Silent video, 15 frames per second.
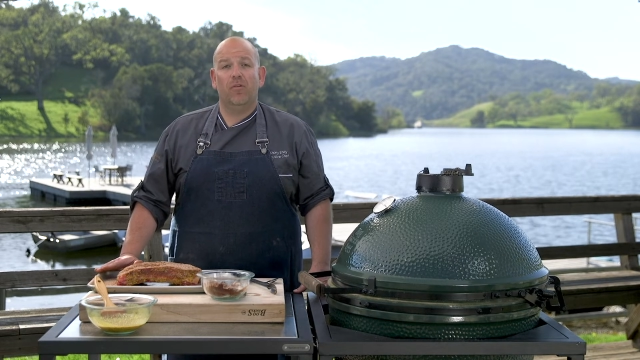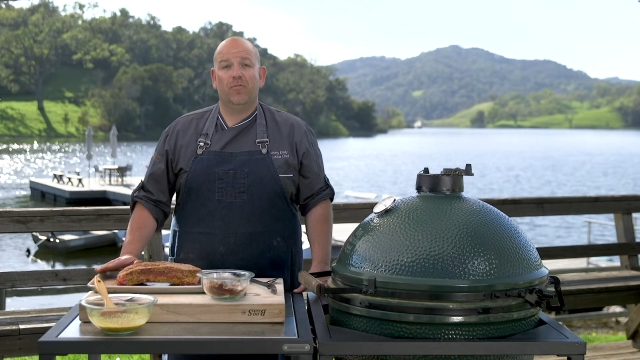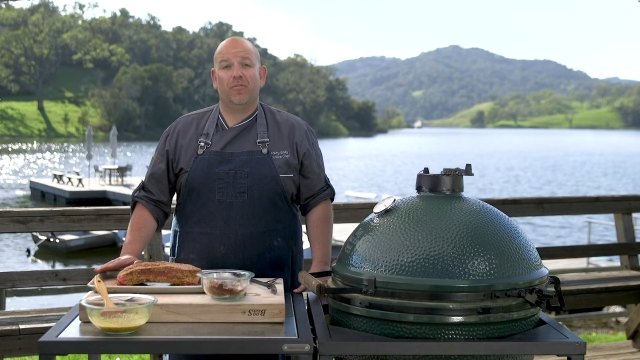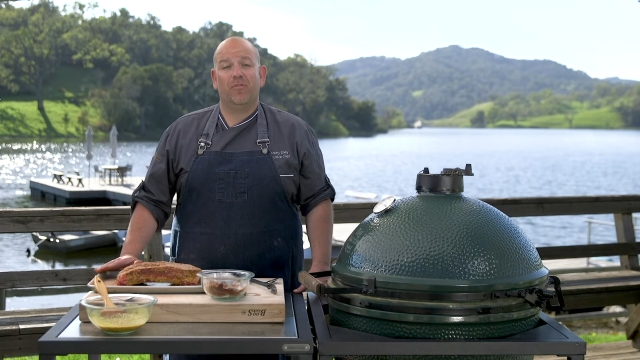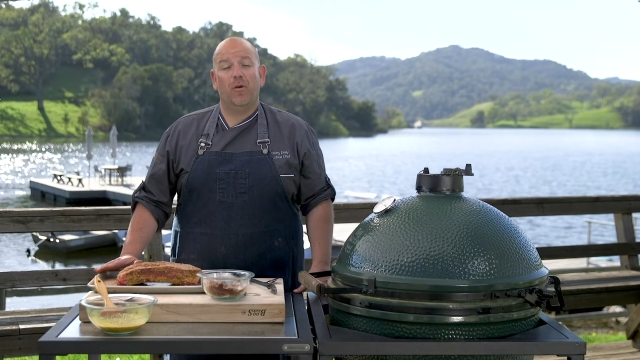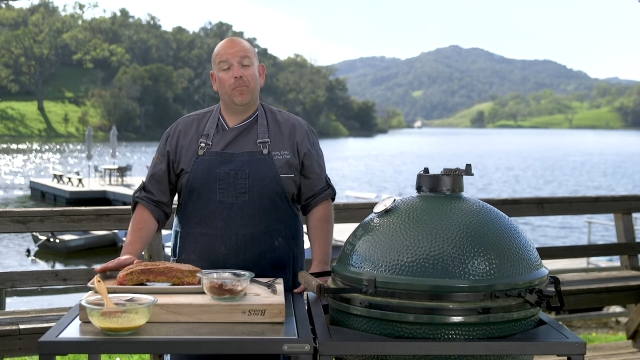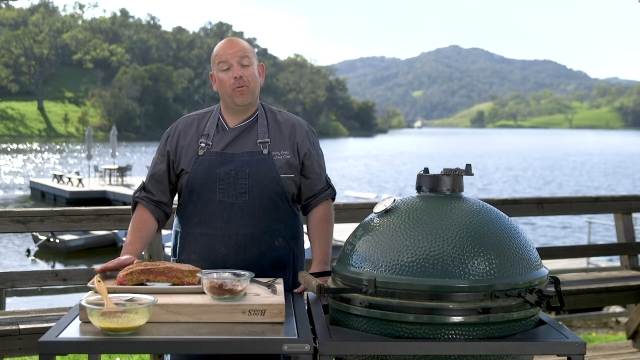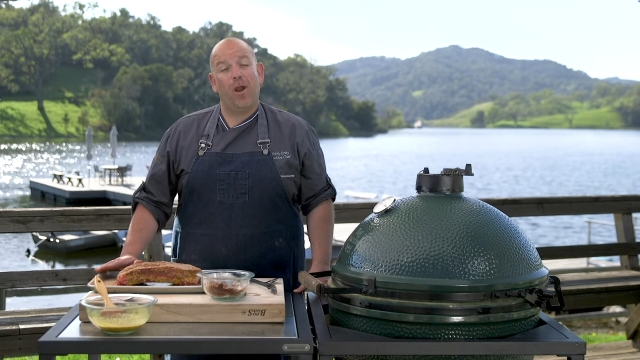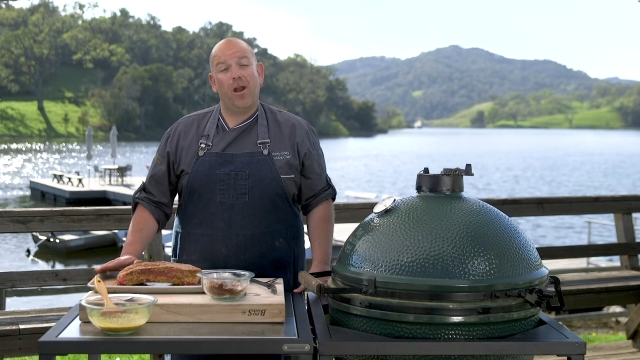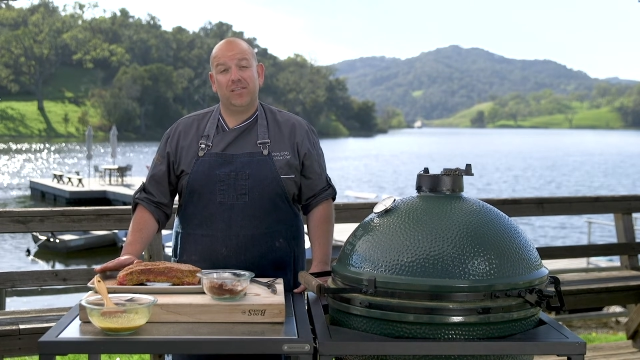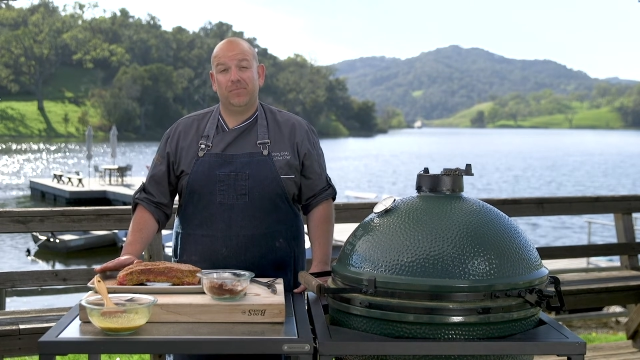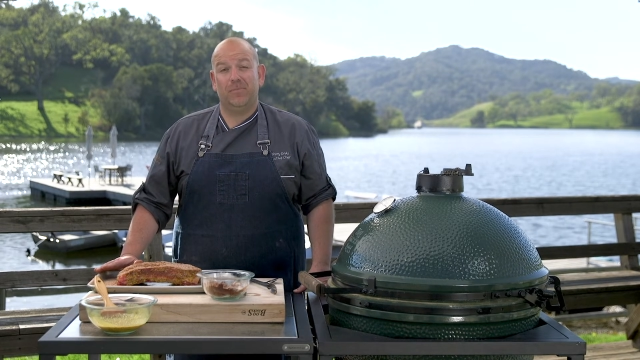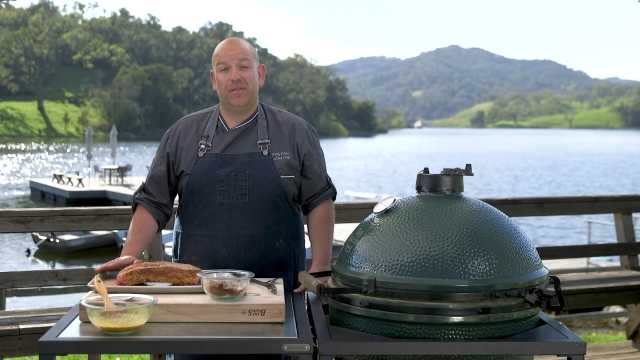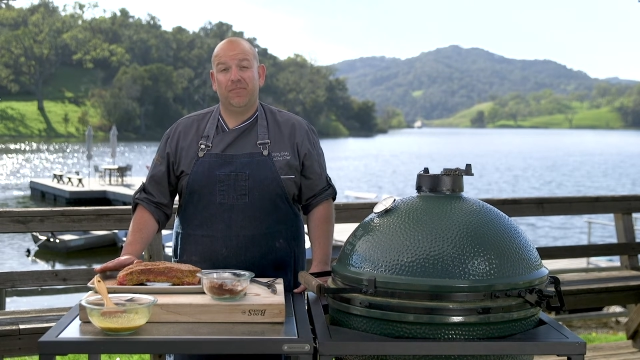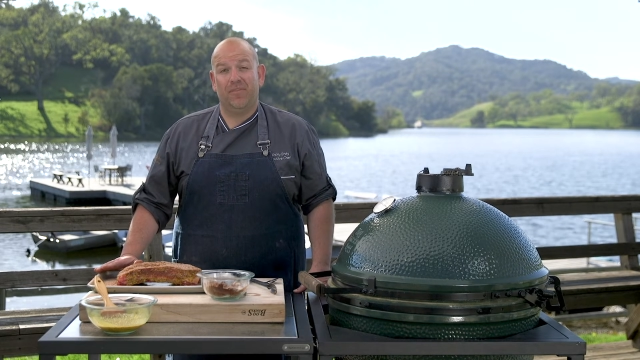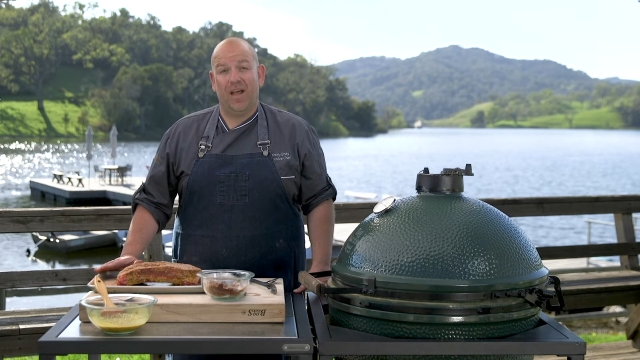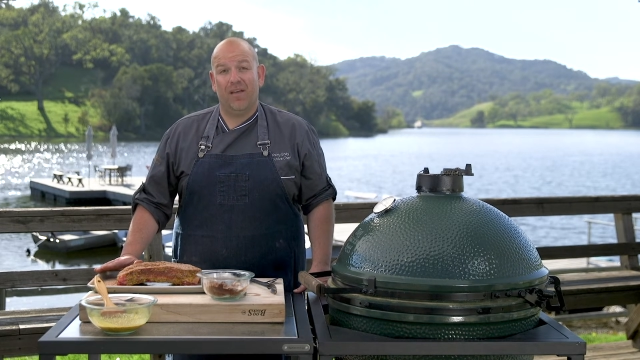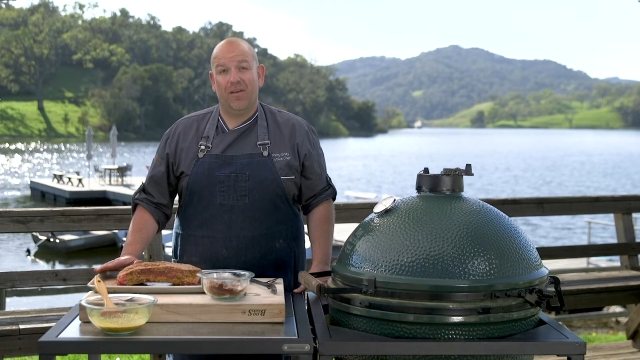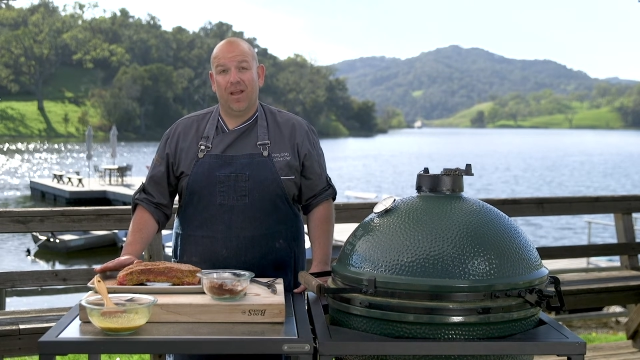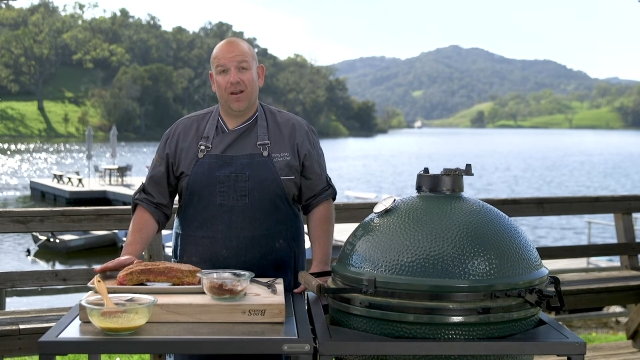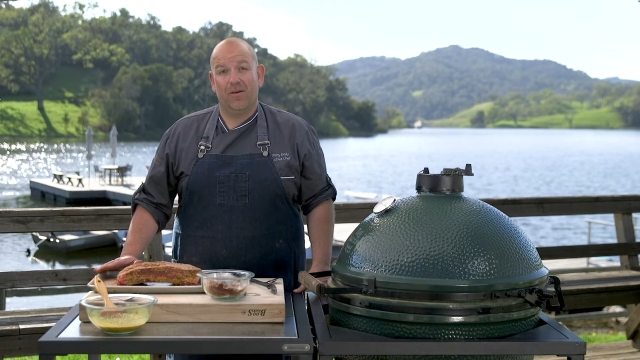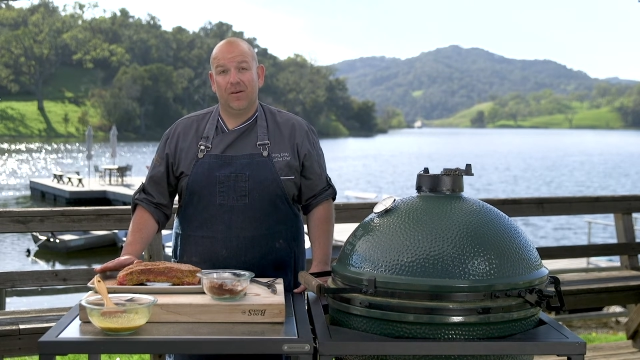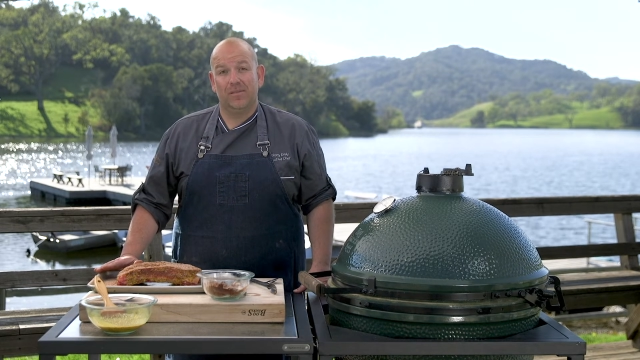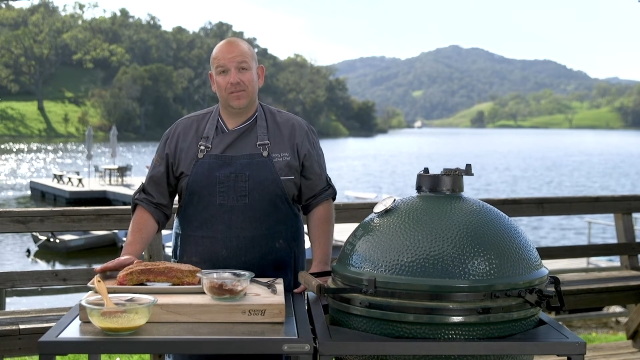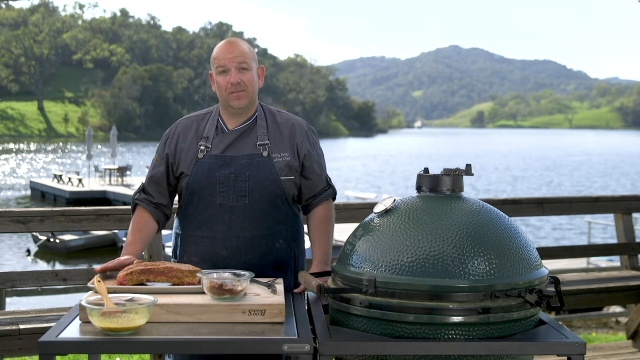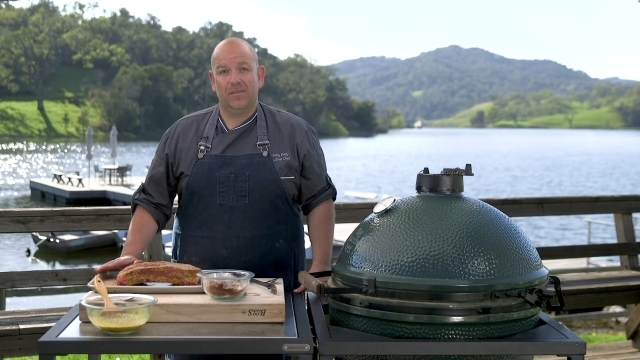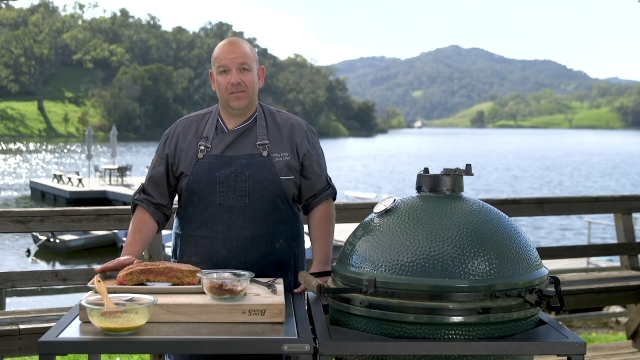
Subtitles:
for approximately 5 hours.